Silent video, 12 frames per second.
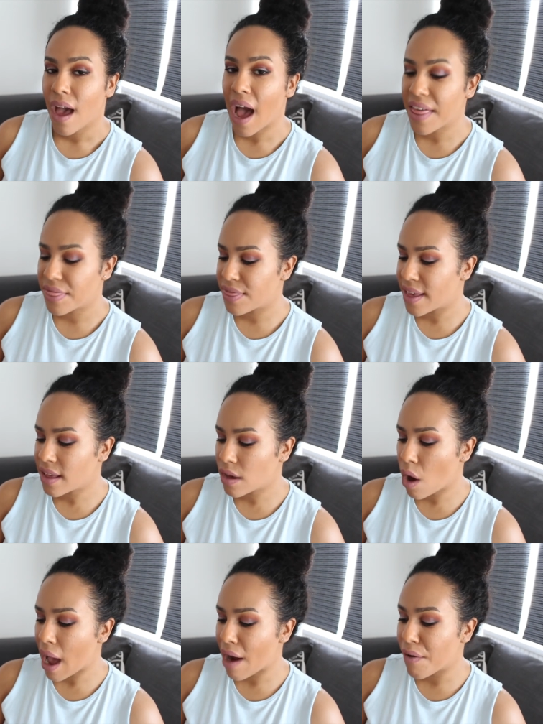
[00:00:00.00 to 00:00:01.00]
I
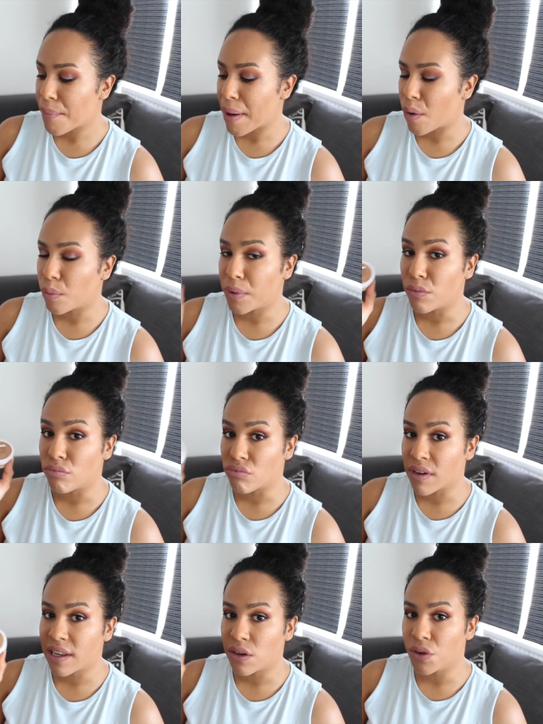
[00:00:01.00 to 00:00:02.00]
think caramel will be
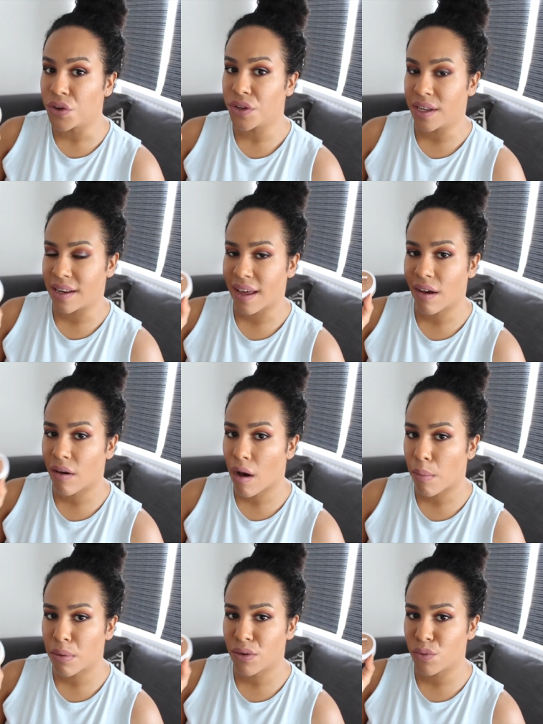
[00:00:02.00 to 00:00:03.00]
really good in a
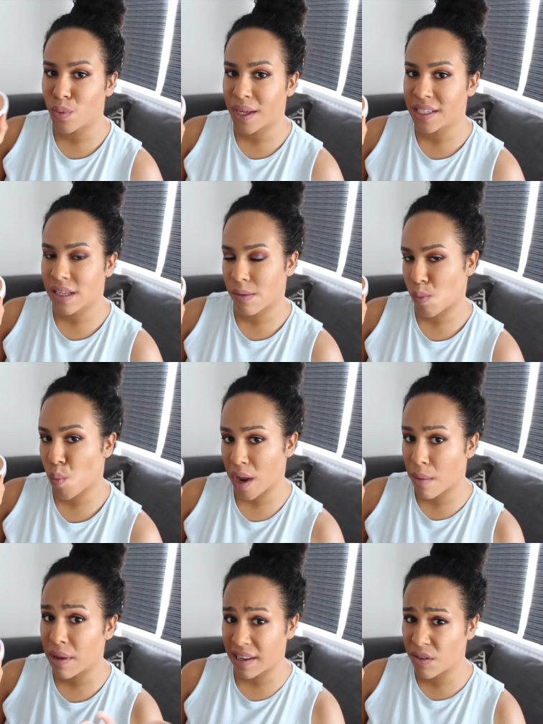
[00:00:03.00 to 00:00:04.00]
couple of weeks when
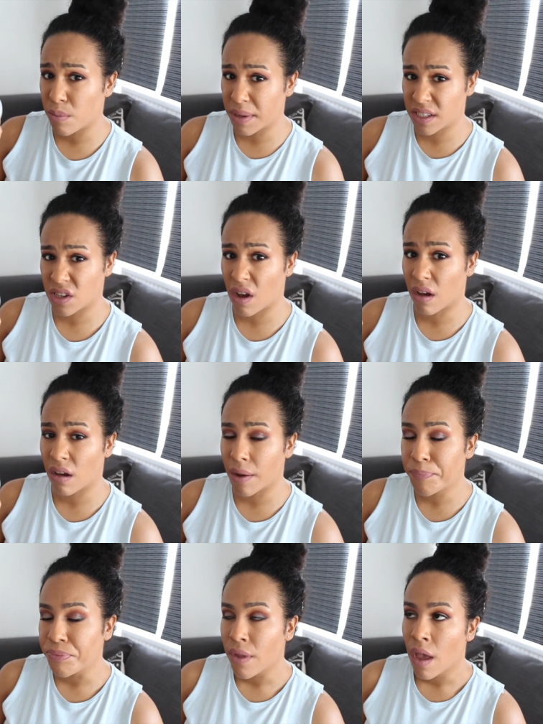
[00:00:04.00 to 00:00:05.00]
I'm a little bit
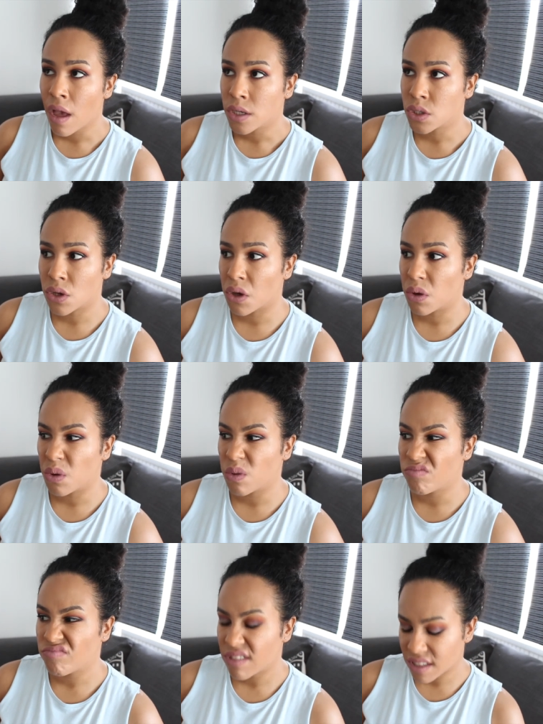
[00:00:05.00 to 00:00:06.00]
darker. So
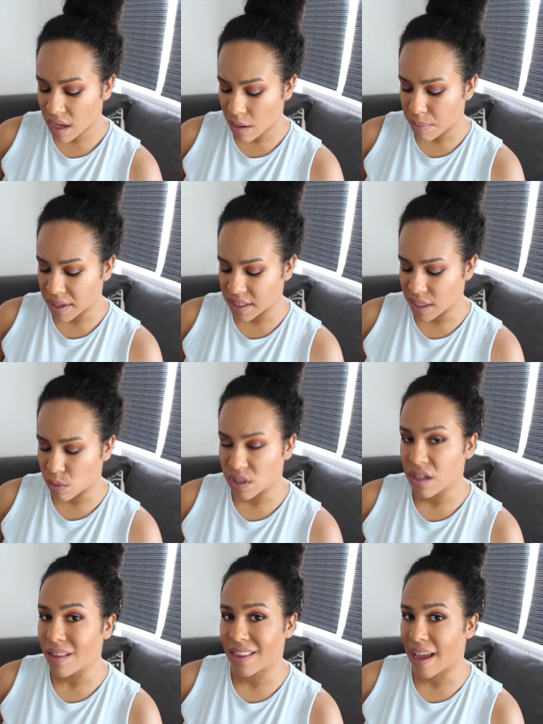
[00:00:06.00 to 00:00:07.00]
it's not a big deal,
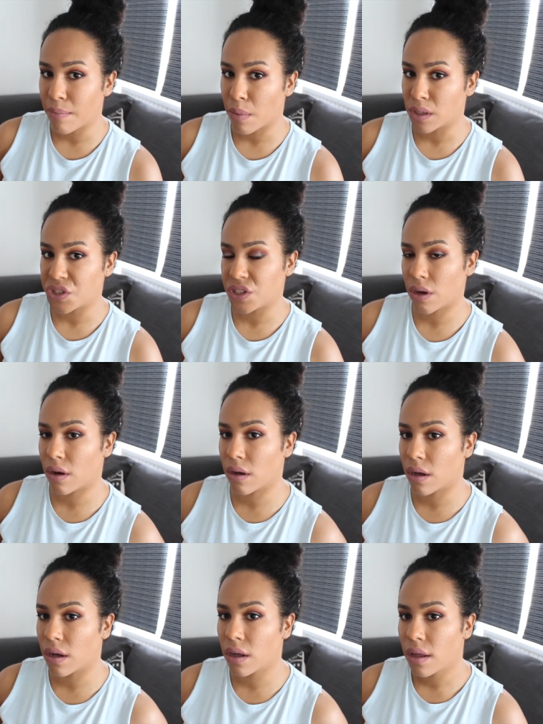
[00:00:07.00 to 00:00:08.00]
it's not that much
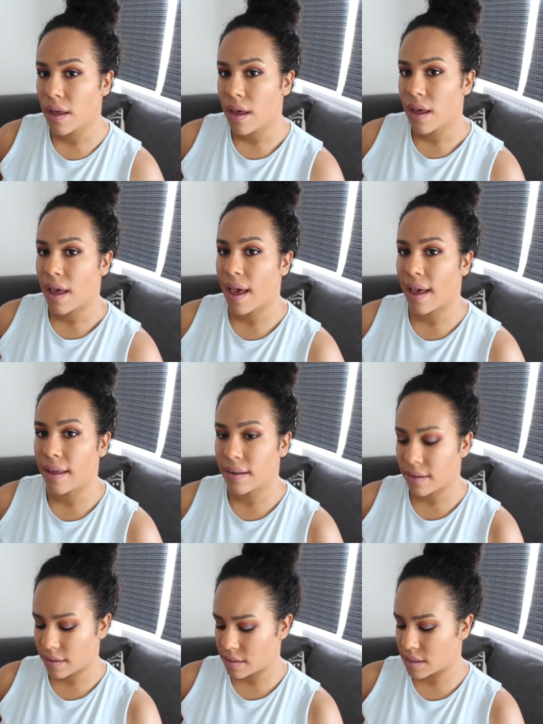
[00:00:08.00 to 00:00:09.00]
darker.
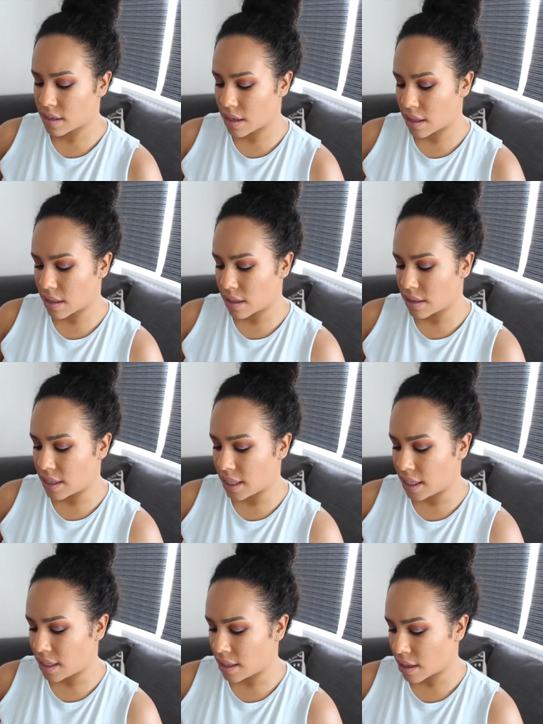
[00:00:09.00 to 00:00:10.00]
And
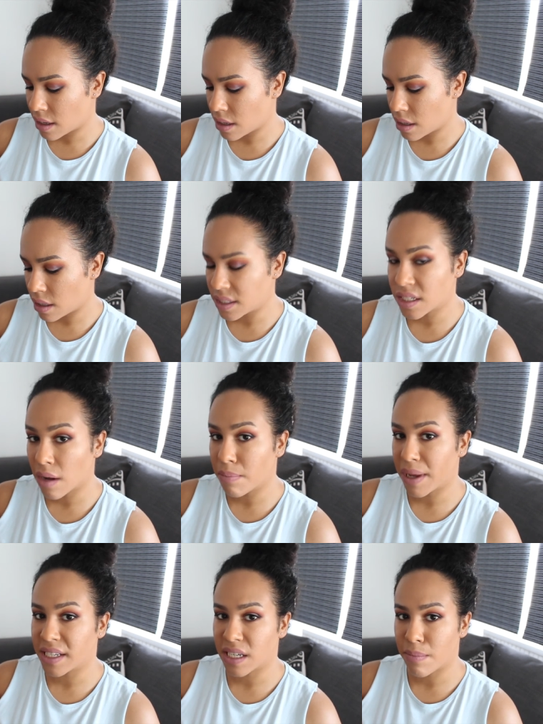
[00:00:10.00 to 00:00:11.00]
the sun
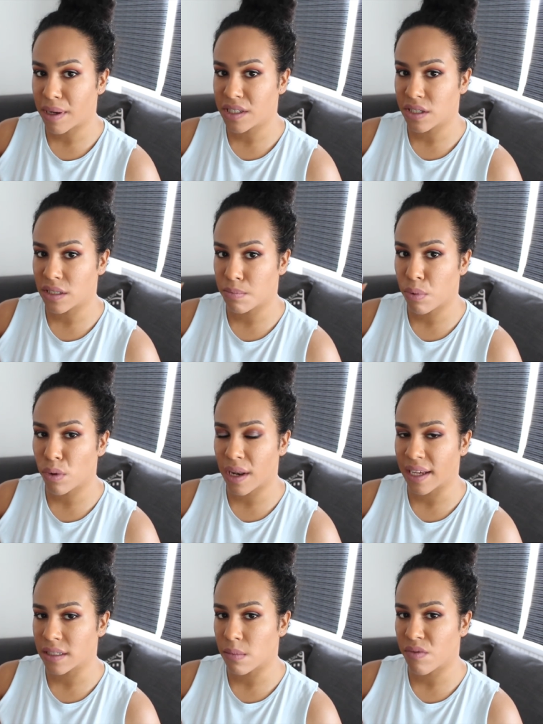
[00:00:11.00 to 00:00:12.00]
beige, I might just put
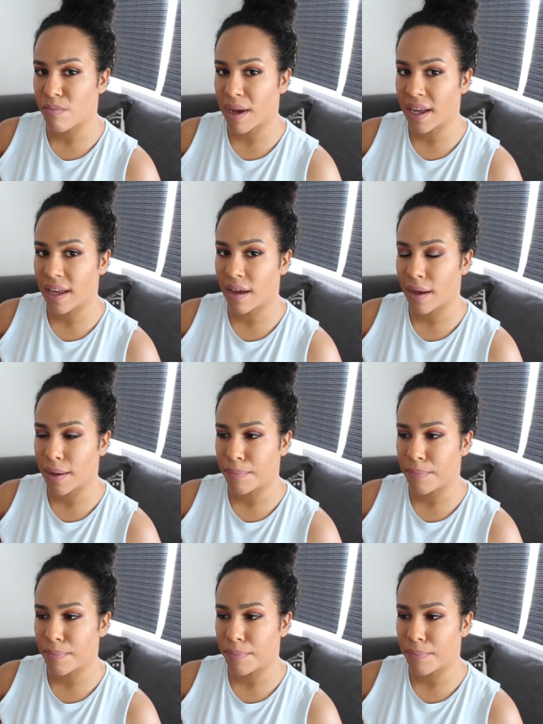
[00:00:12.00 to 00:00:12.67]
like some of my